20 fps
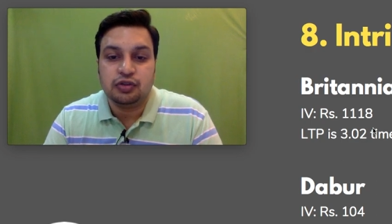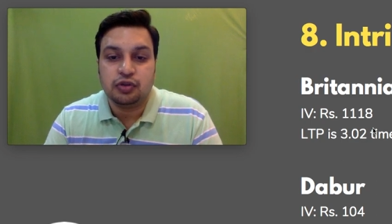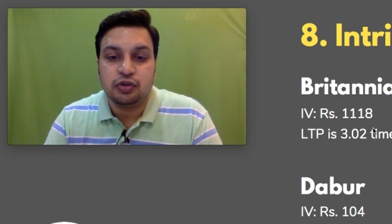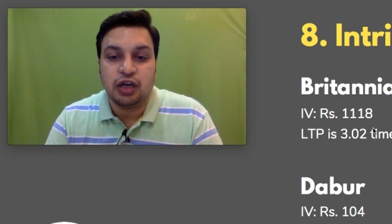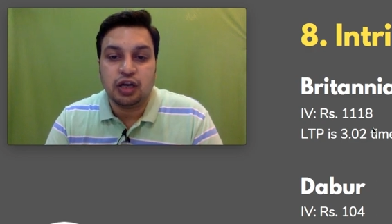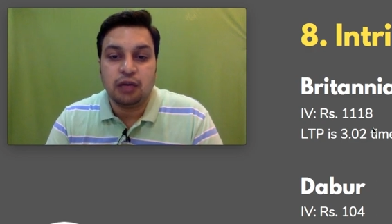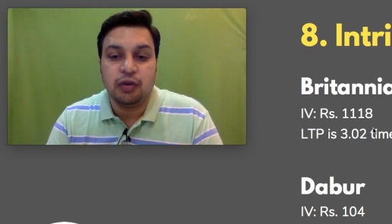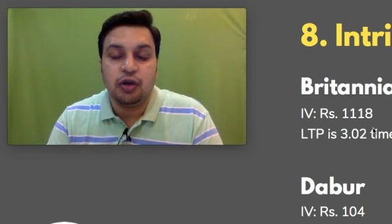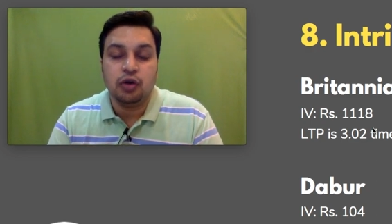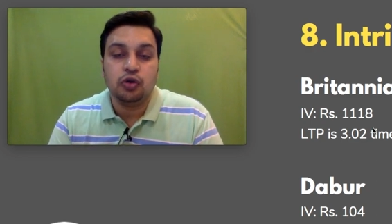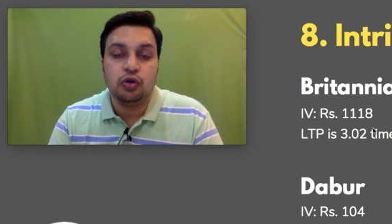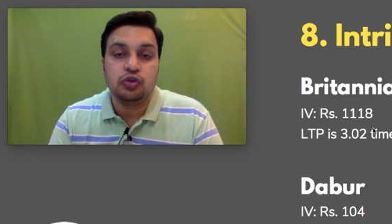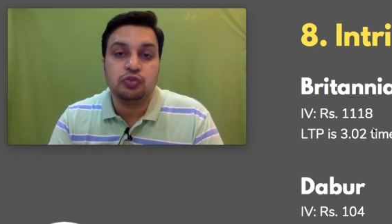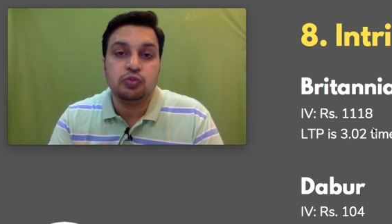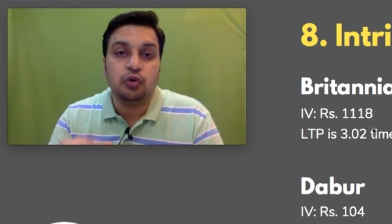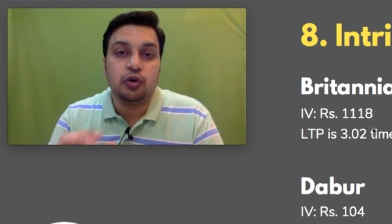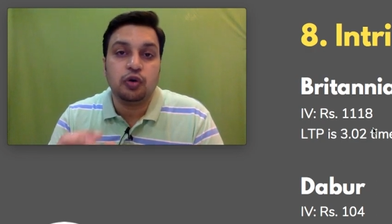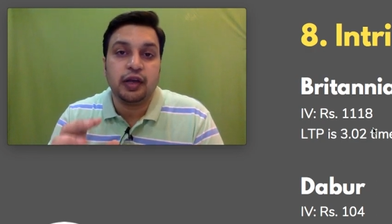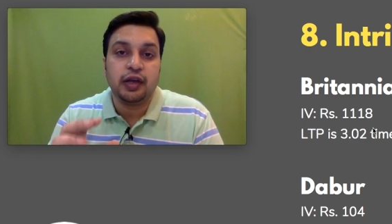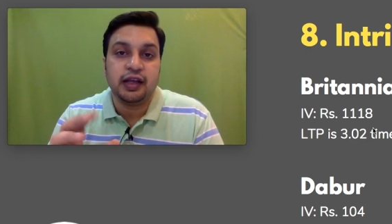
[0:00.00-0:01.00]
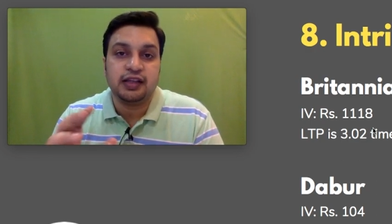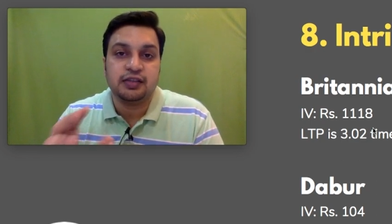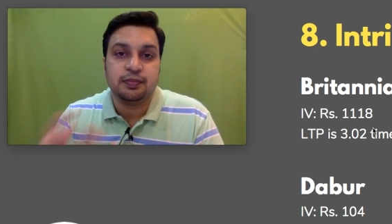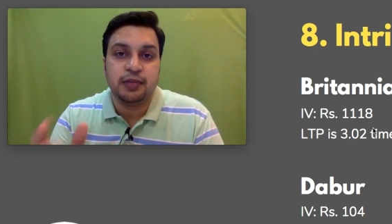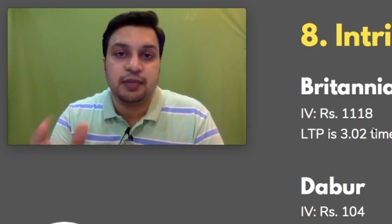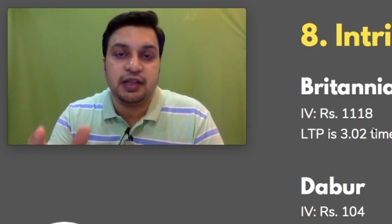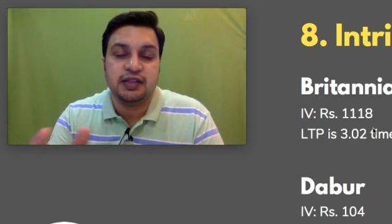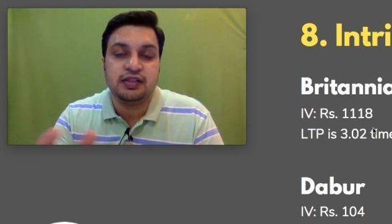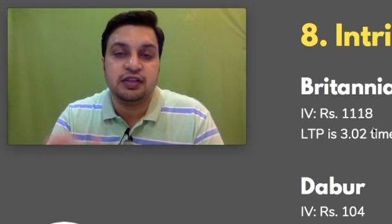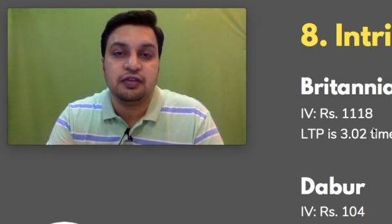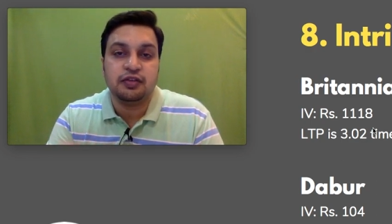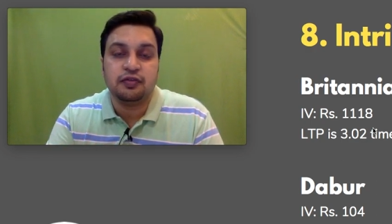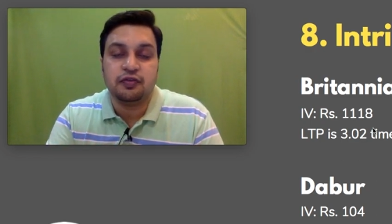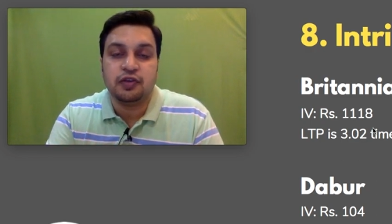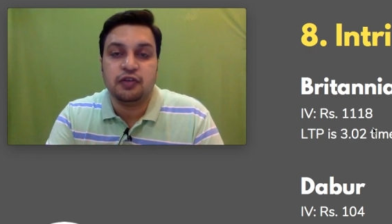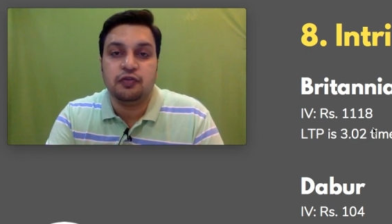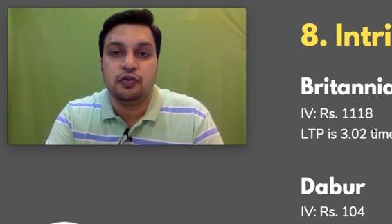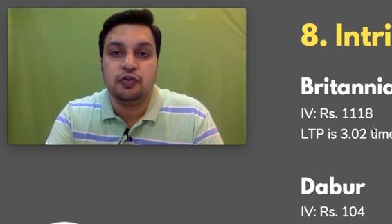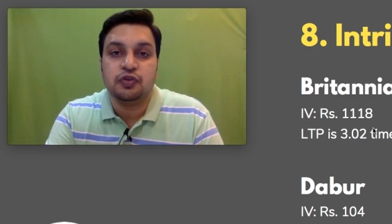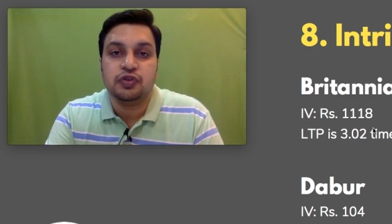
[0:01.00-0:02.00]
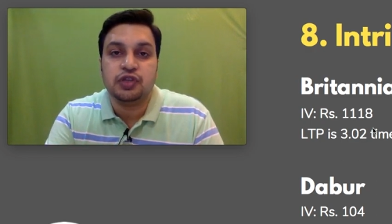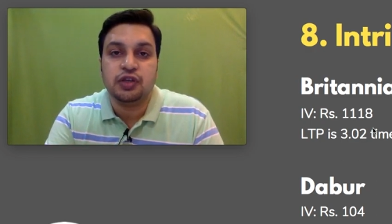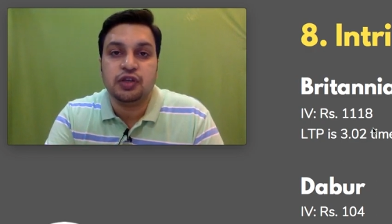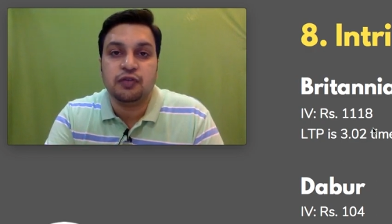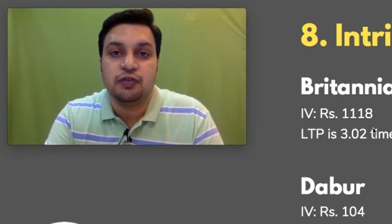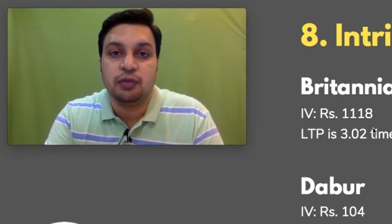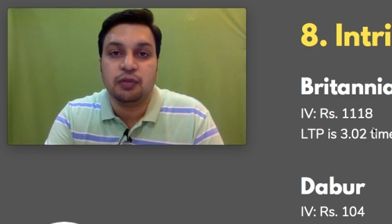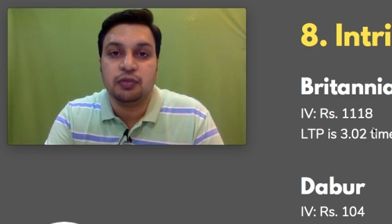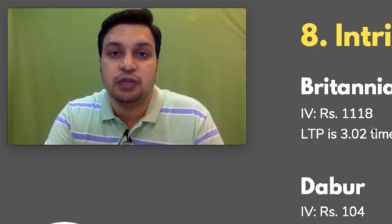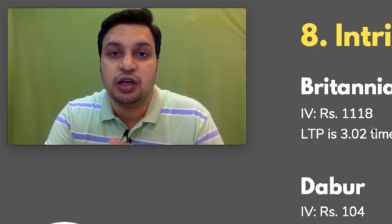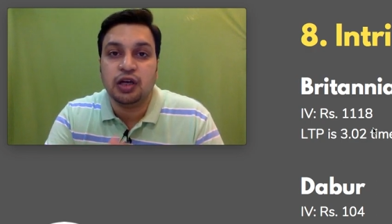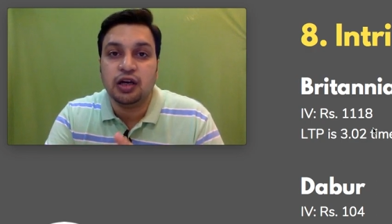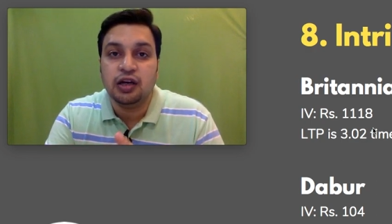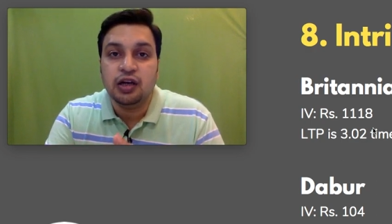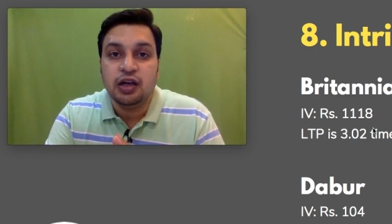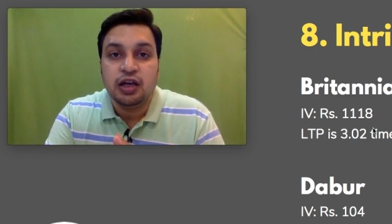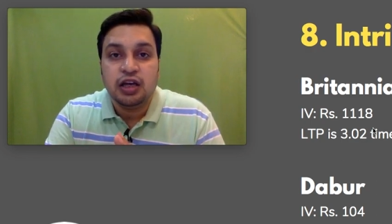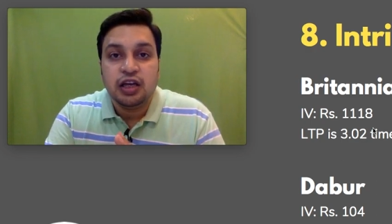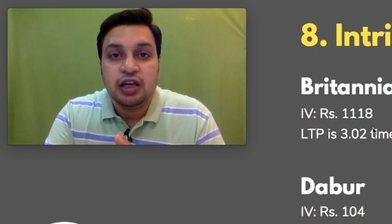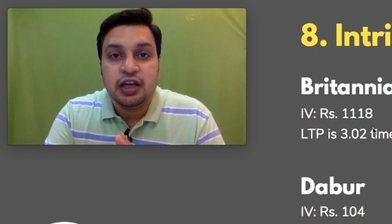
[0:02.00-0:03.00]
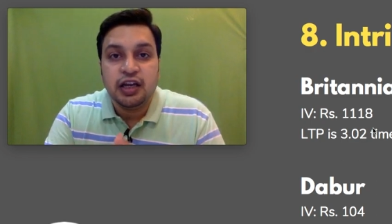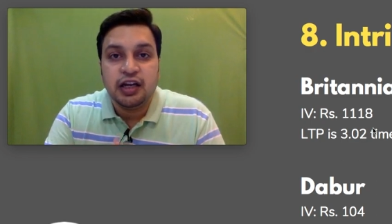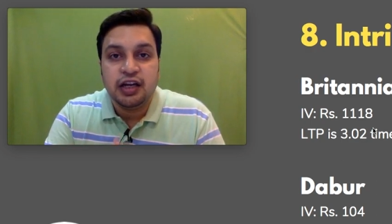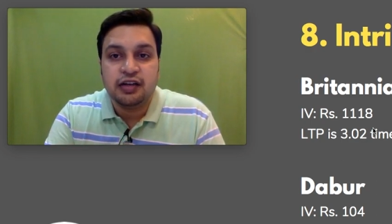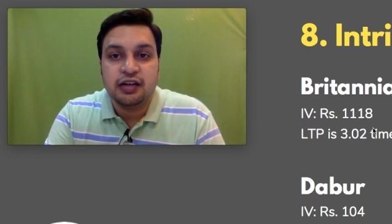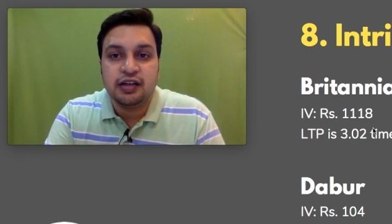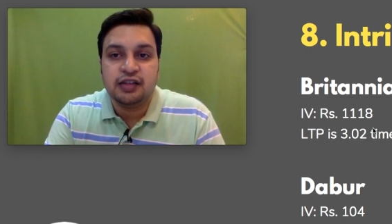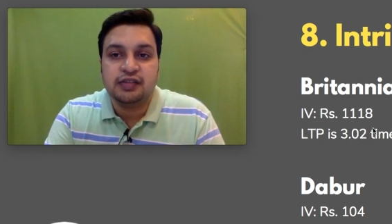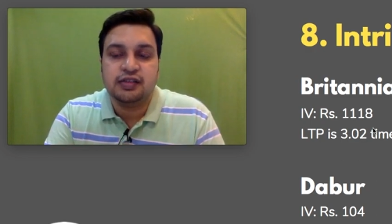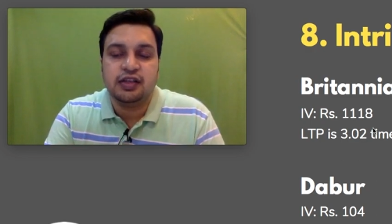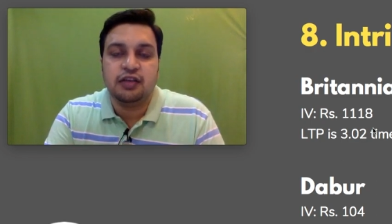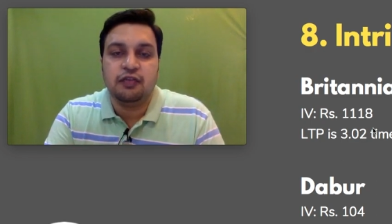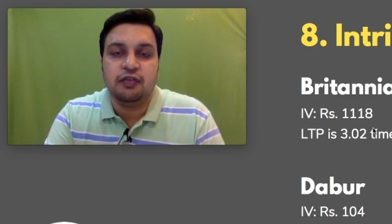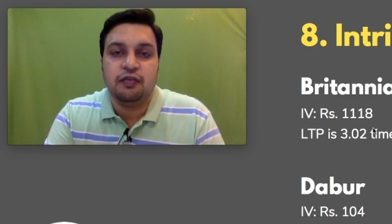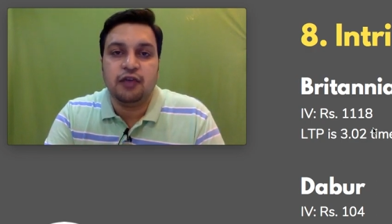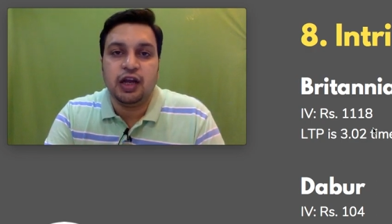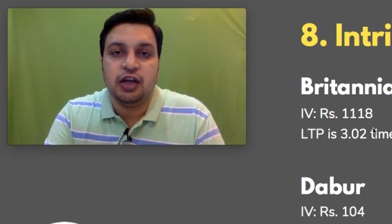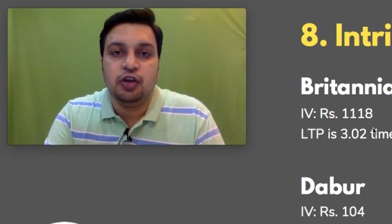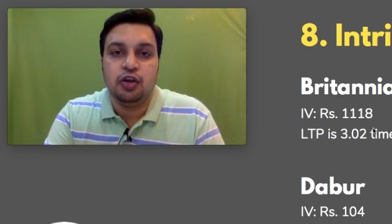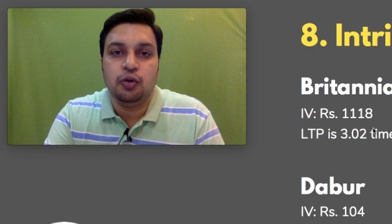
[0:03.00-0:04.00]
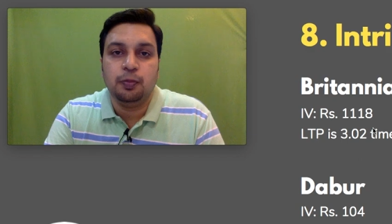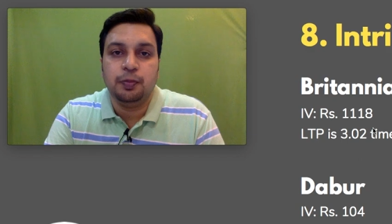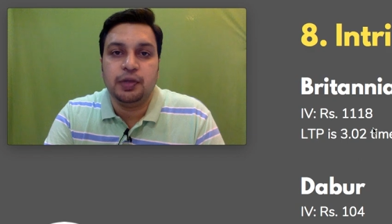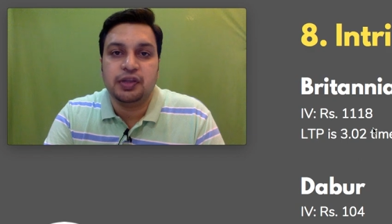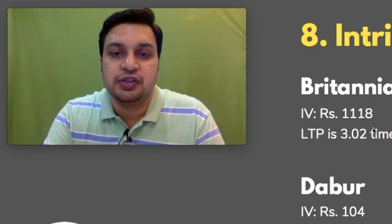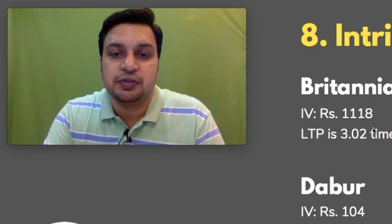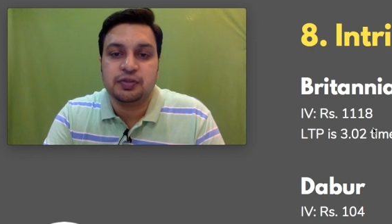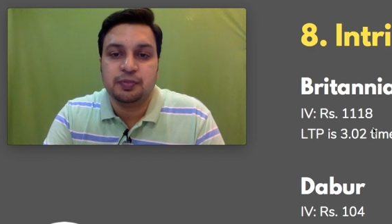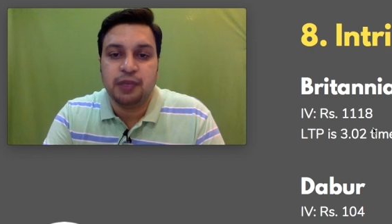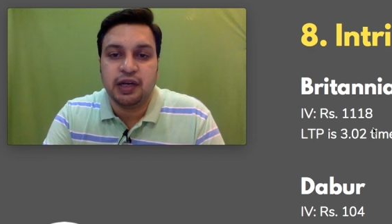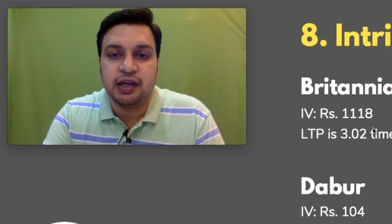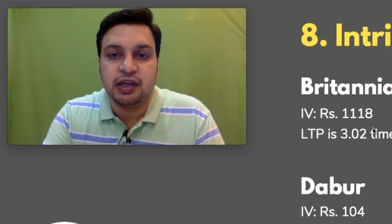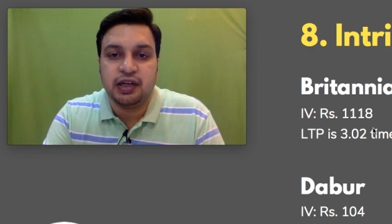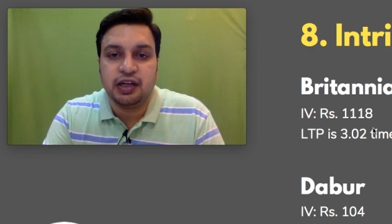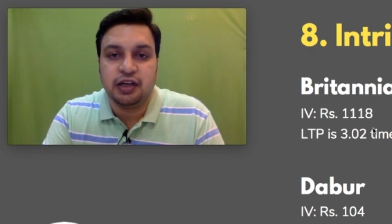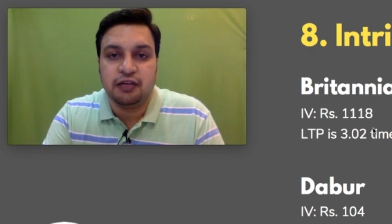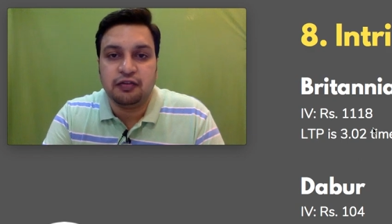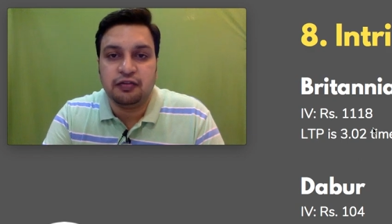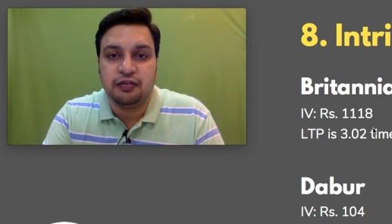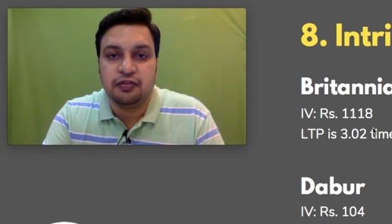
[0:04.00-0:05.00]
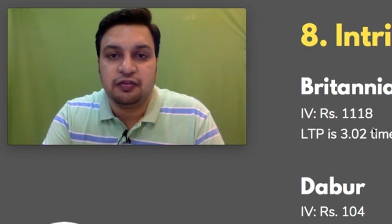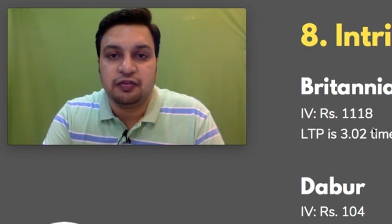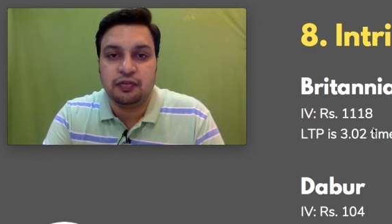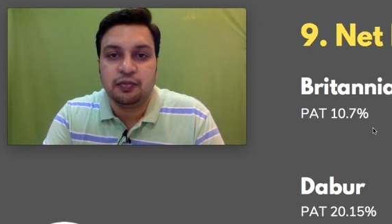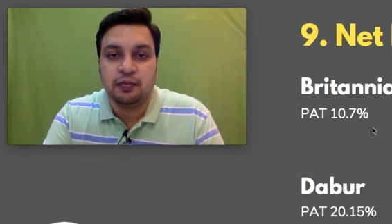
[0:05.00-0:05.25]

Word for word: So Dabur looks more expensive if you see from the intrinsic value perspective.